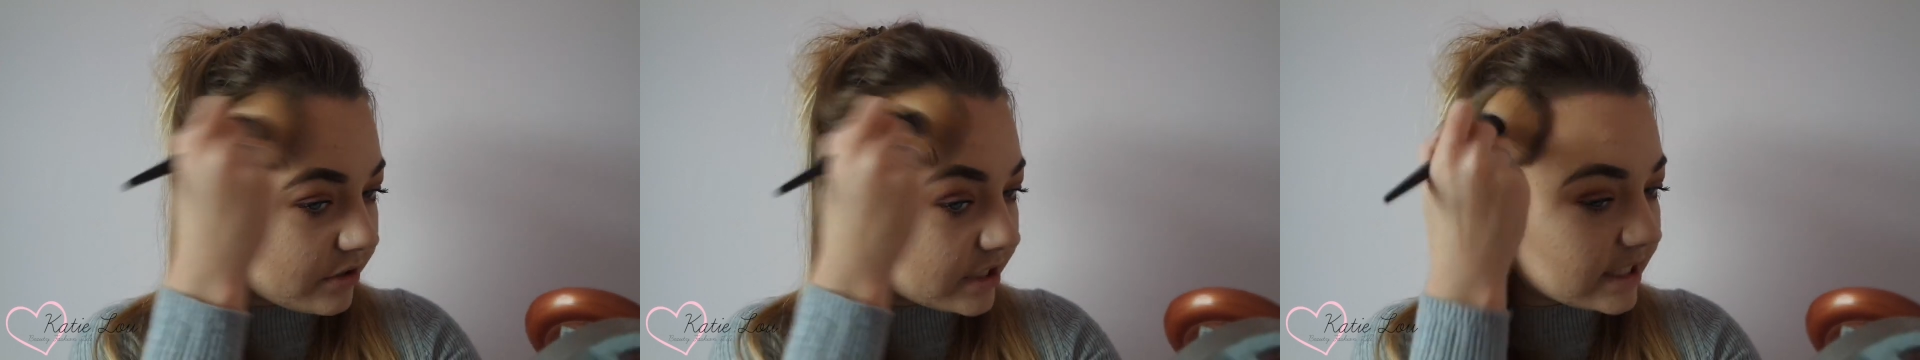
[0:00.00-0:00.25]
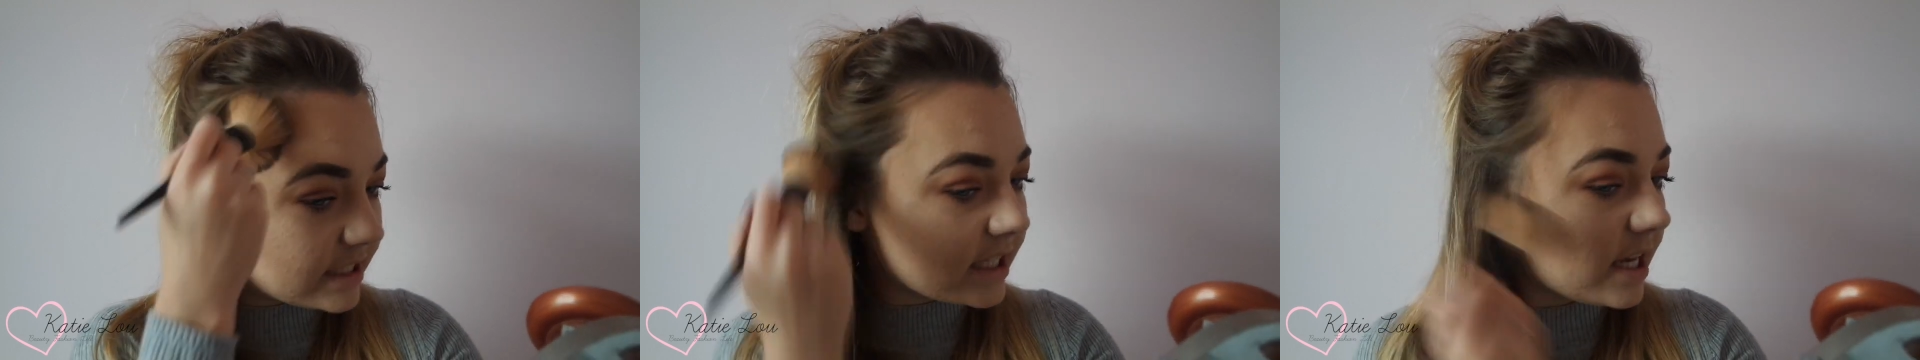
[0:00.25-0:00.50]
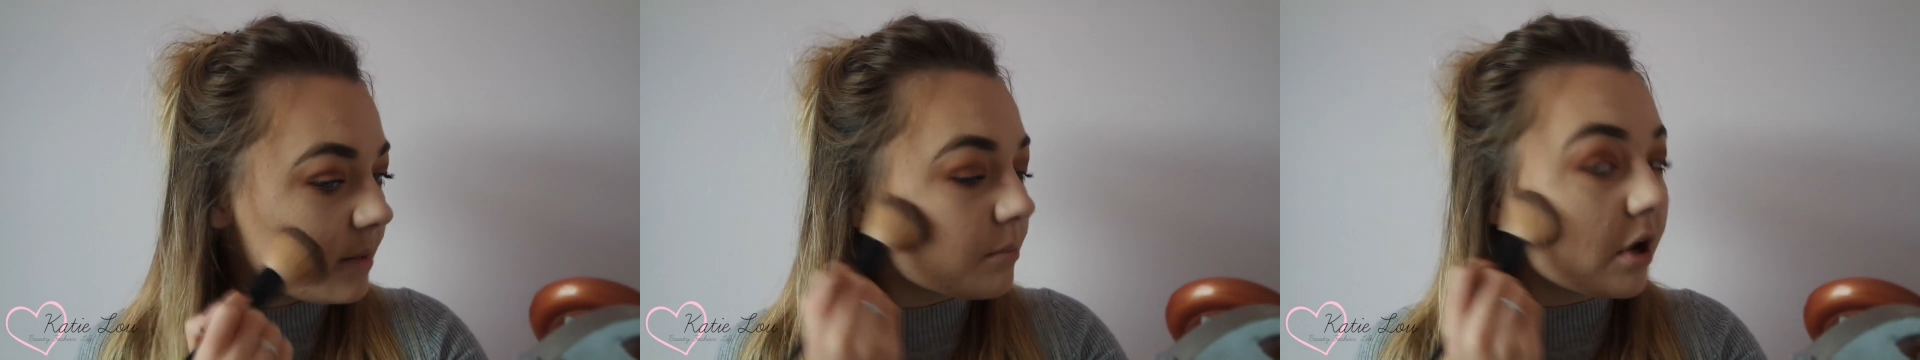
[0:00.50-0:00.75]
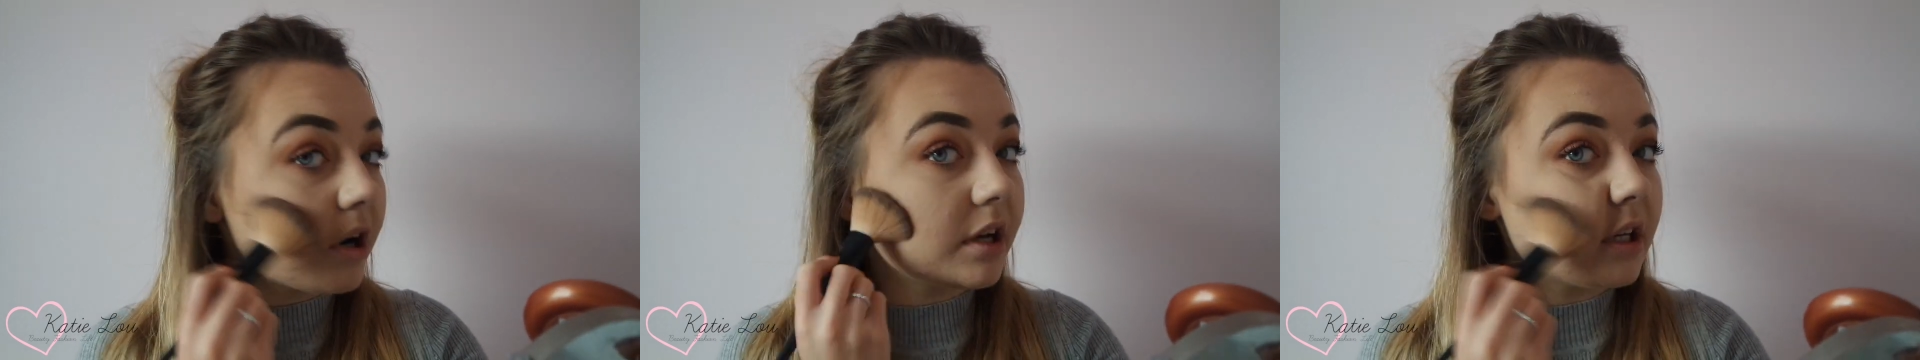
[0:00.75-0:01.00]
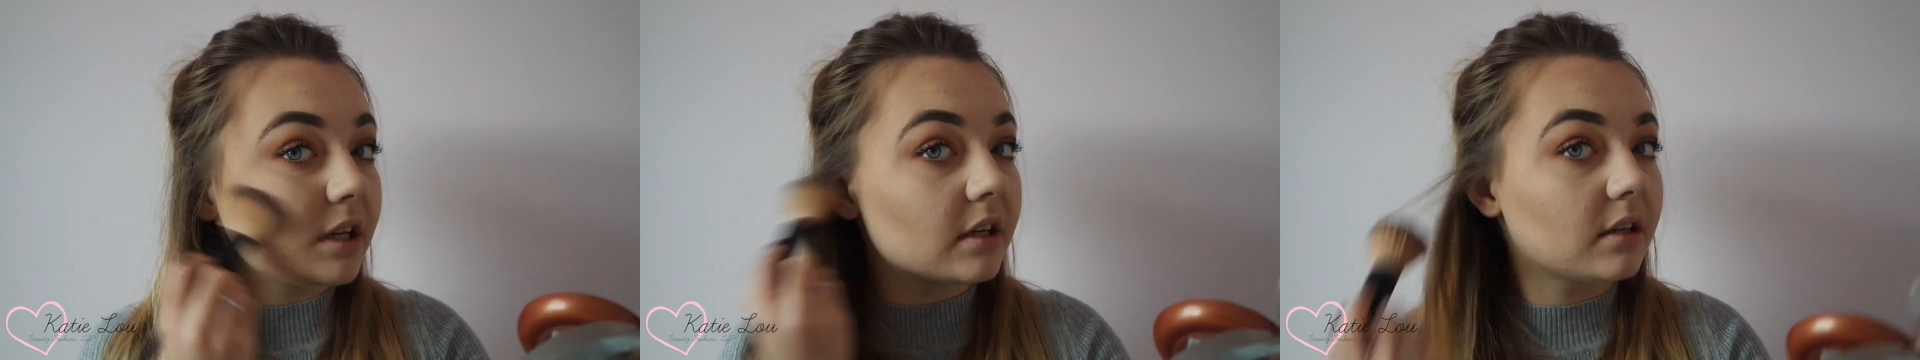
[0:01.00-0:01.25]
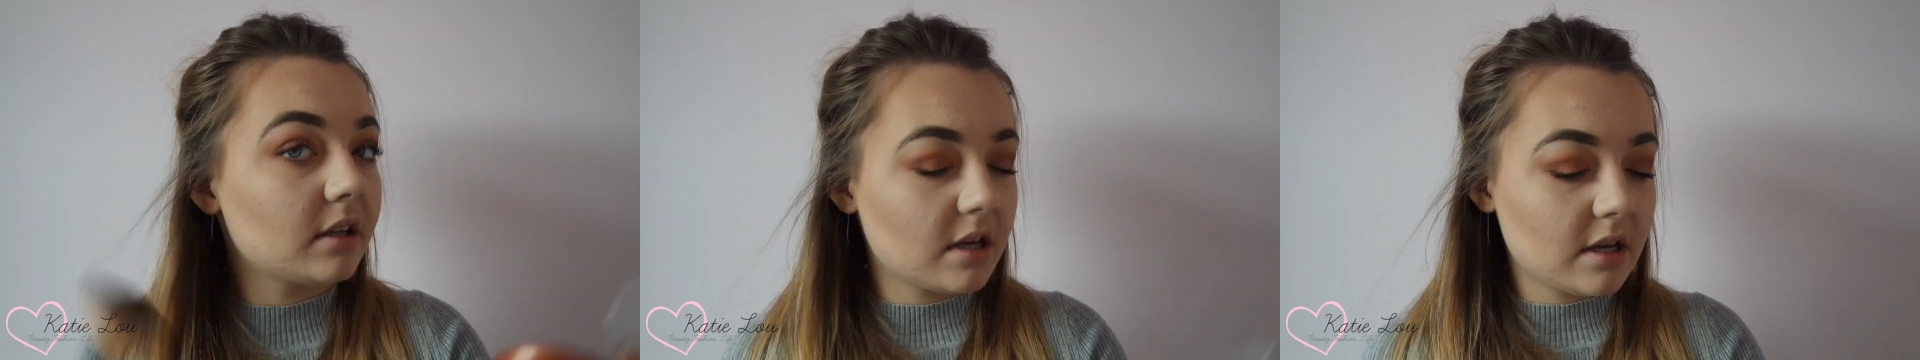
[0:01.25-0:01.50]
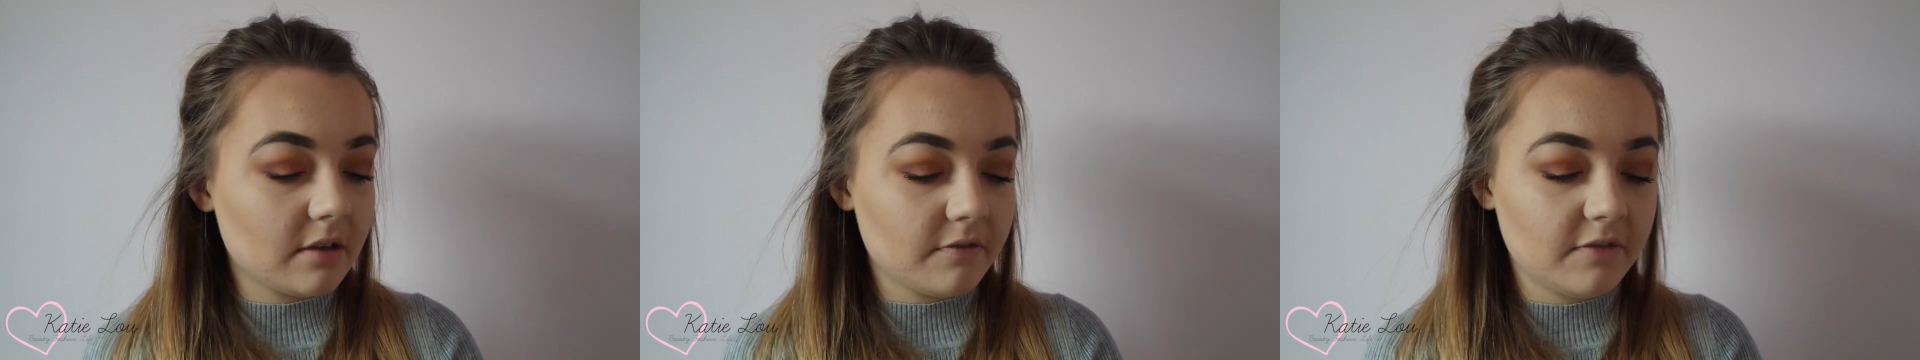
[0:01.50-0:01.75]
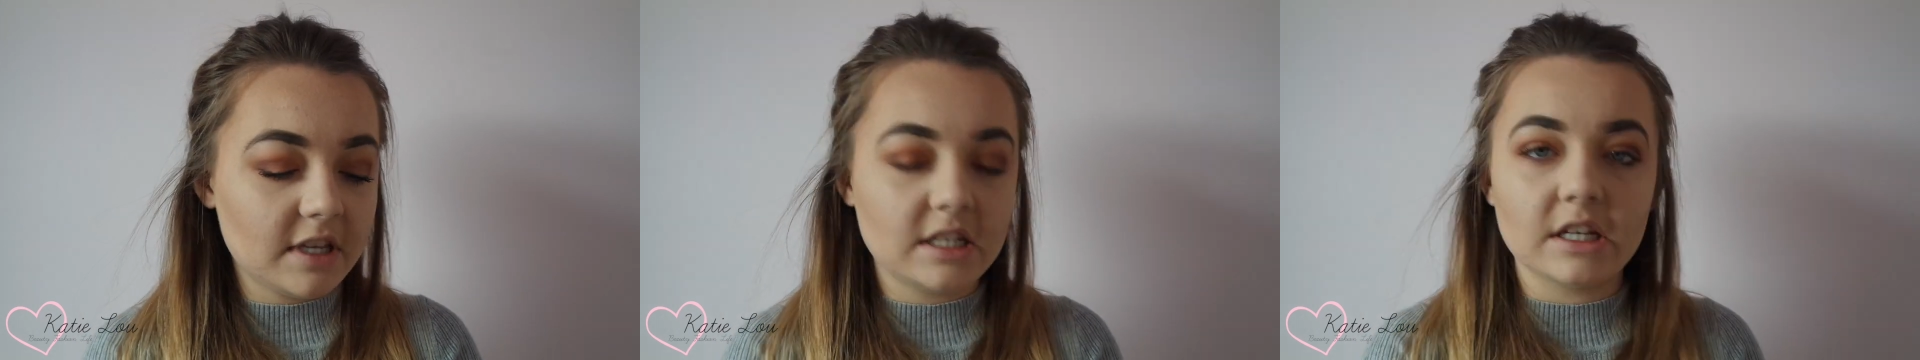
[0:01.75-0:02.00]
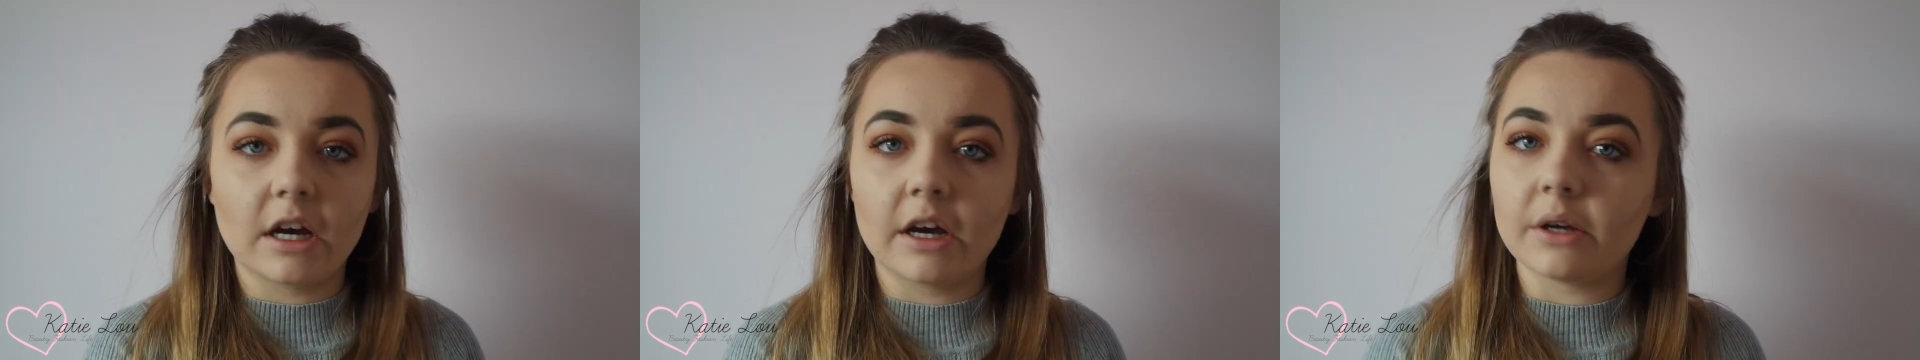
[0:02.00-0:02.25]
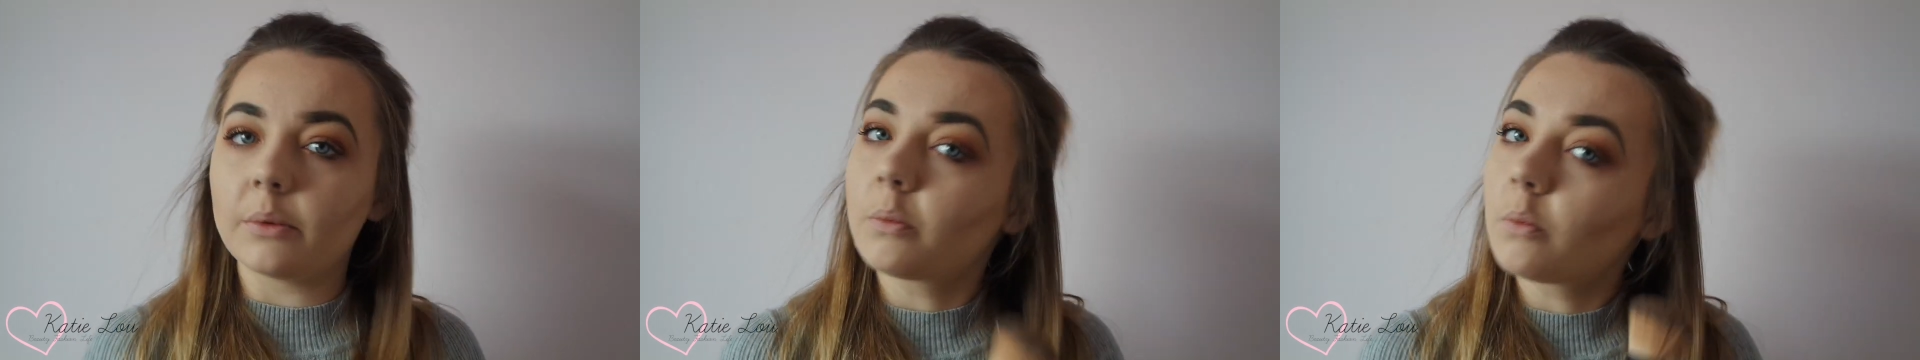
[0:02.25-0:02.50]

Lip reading: could see my video